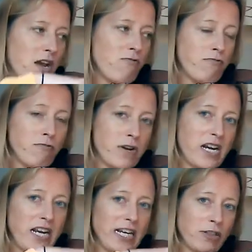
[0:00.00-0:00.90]

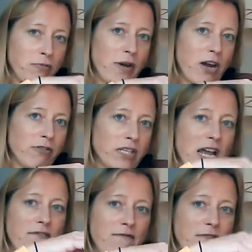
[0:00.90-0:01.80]
Really little bows,
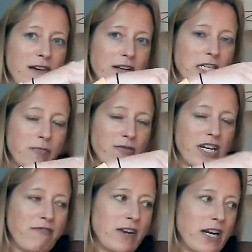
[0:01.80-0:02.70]
very
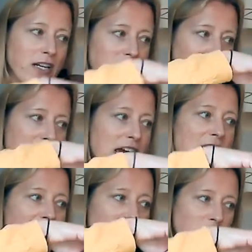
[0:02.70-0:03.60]
springy fingers,
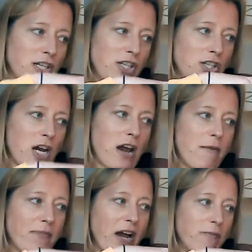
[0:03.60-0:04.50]
and just,
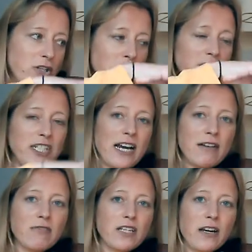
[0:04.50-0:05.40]
I would do the
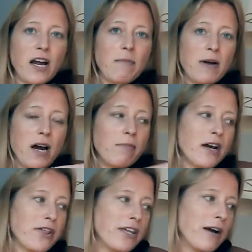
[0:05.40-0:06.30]
down, da, up, up.
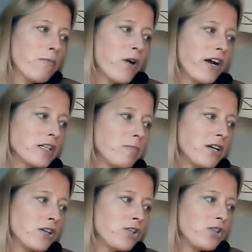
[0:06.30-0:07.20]
I think that works
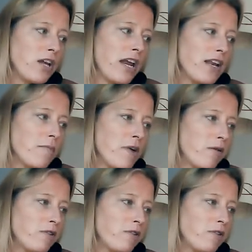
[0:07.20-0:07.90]
because in a moment,